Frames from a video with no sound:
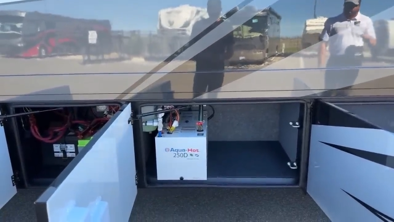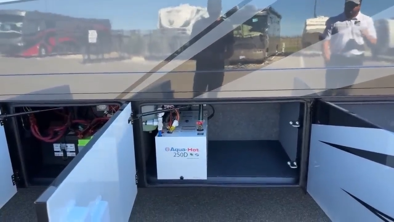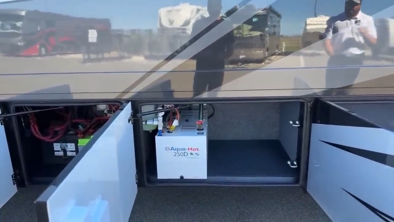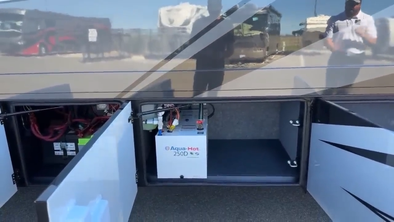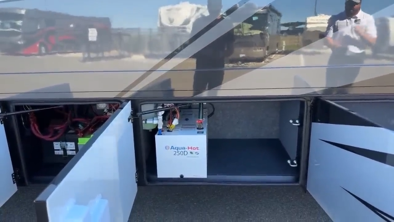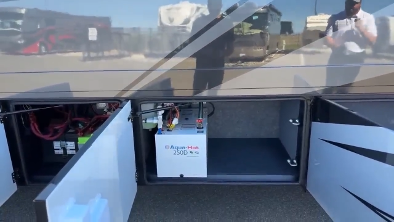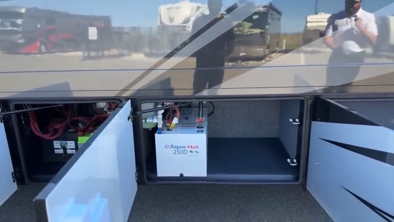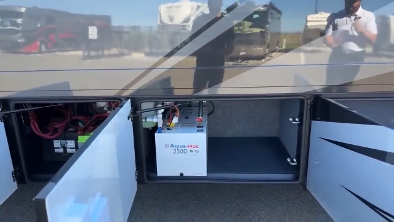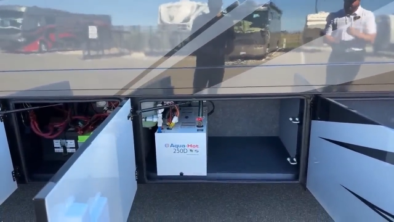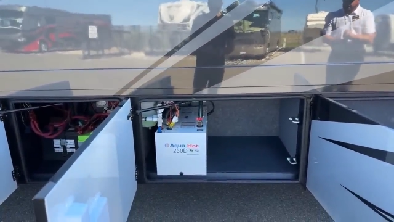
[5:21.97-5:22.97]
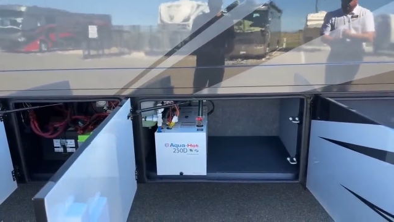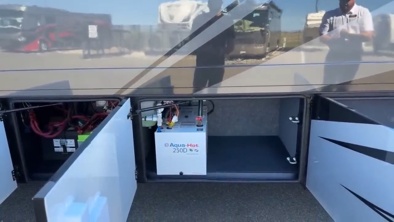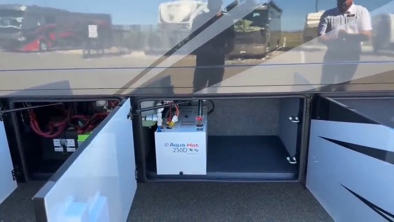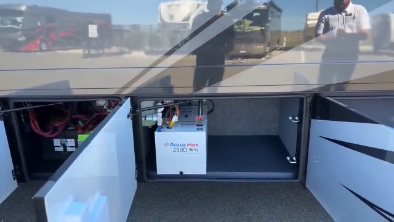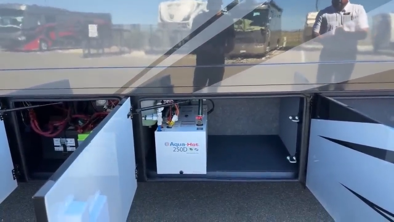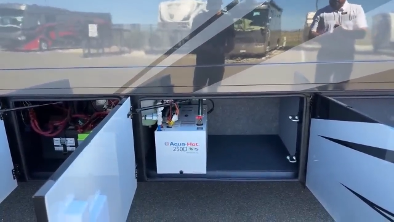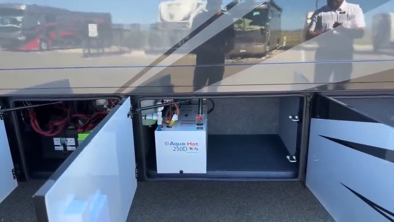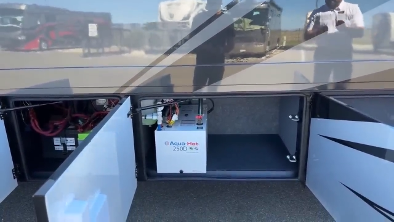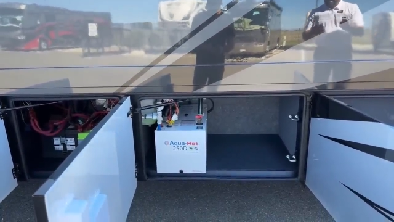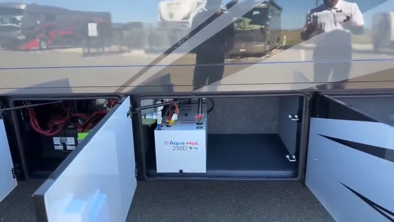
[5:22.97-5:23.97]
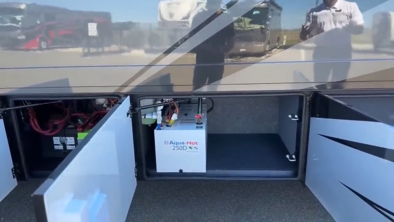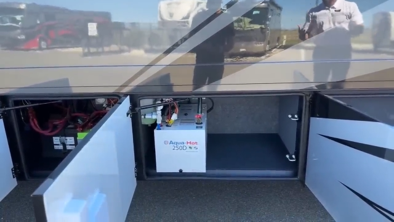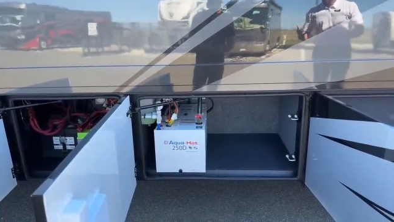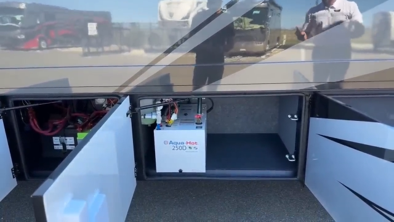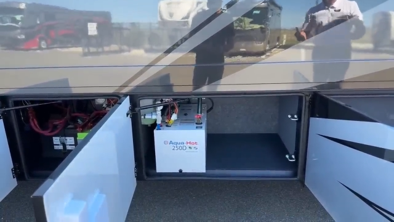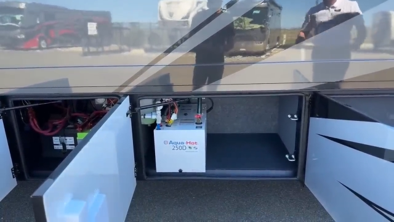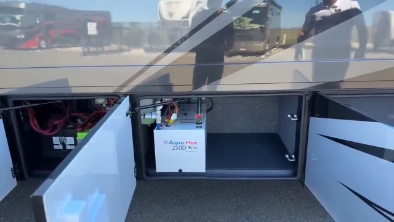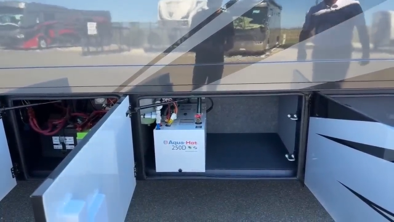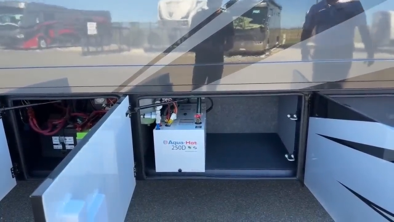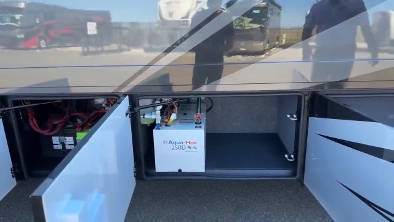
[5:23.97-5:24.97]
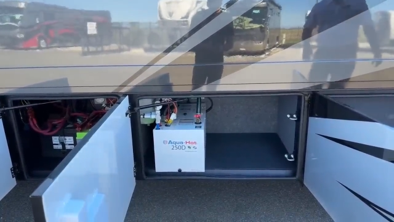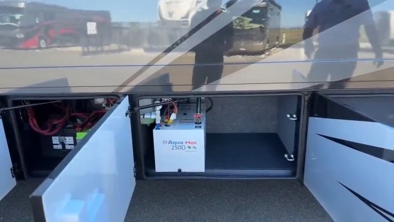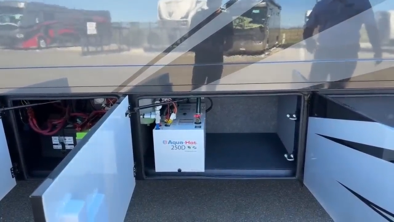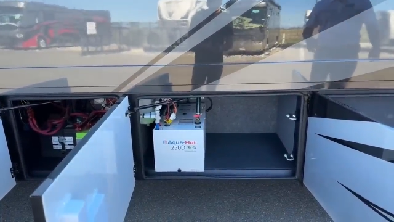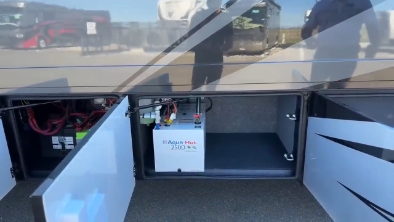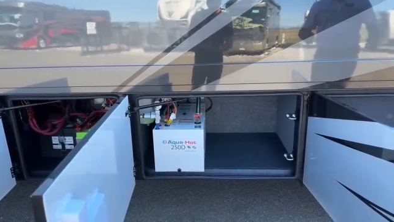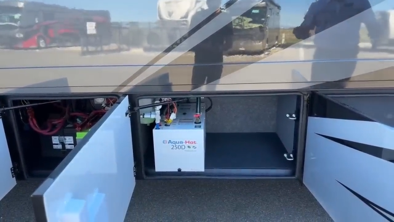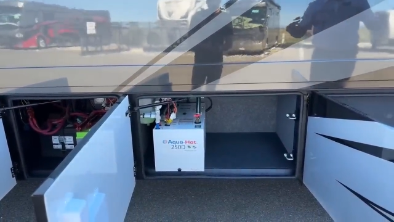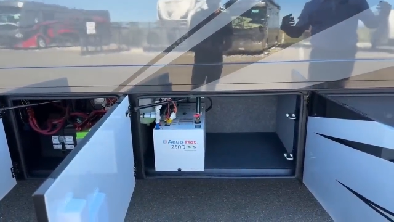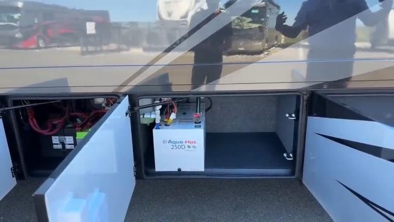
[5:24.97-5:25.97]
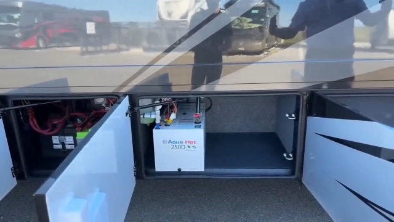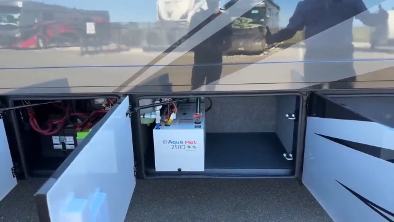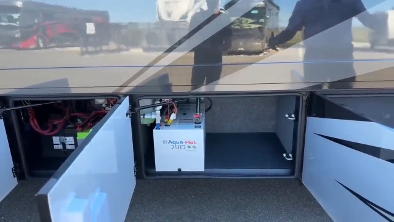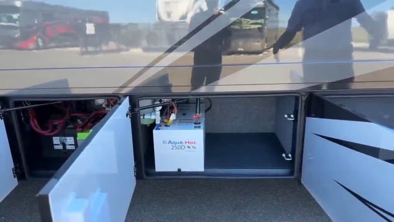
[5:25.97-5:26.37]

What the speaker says: (no speaker visible)